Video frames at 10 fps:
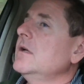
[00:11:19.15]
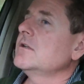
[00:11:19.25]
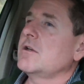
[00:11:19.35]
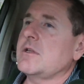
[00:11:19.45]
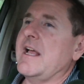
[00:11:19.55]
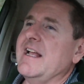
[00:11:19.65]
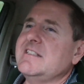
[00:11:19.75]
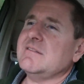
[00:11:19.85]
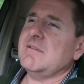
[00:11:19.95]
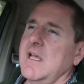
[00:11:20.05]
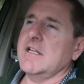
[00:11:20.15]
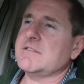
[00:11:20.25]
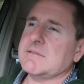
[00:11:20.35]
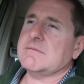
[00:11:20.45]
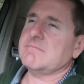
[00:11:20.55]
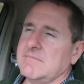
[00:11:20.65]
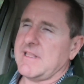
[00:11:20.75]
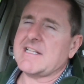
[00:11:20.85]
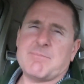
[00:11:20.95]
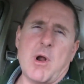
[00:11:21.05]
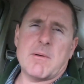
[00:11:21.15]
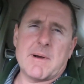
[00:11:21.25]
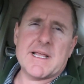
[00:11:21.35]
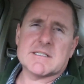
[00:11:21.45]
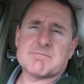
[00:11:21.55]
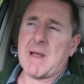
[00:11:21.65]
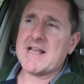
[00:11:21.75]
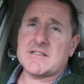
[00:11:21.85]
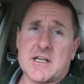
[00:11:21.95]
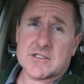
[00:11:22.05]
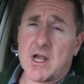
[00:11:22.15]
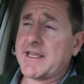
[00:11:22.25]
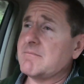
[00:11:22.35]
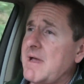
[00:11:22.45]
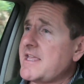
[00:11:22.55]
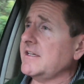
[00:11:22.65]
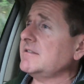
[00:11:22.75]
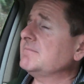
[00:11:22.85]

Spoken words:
Look, that's probably as basic as I can make it.